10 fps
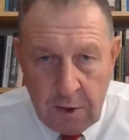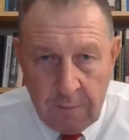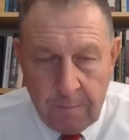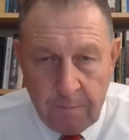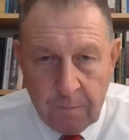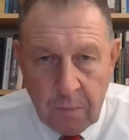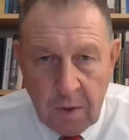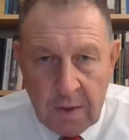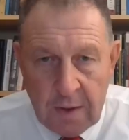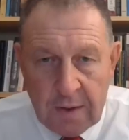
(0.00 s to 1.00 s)
Among
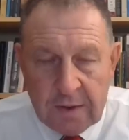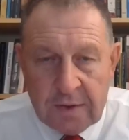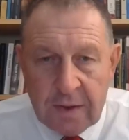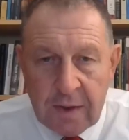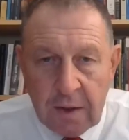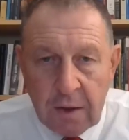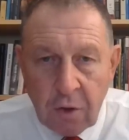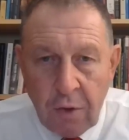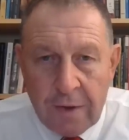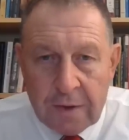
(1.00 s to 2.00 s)
them are obvious
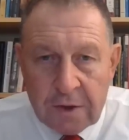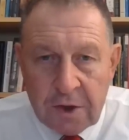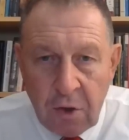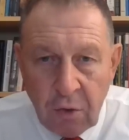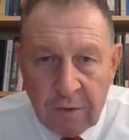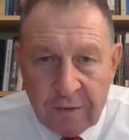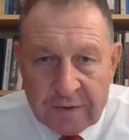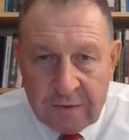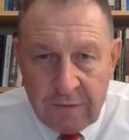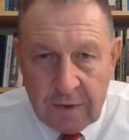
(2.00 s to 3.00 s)
targets such as command
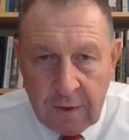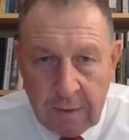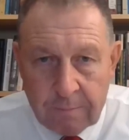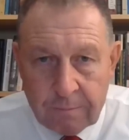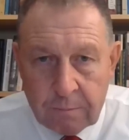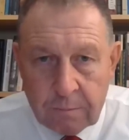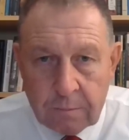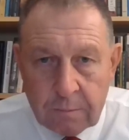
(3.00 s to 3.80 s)
centers in Iran,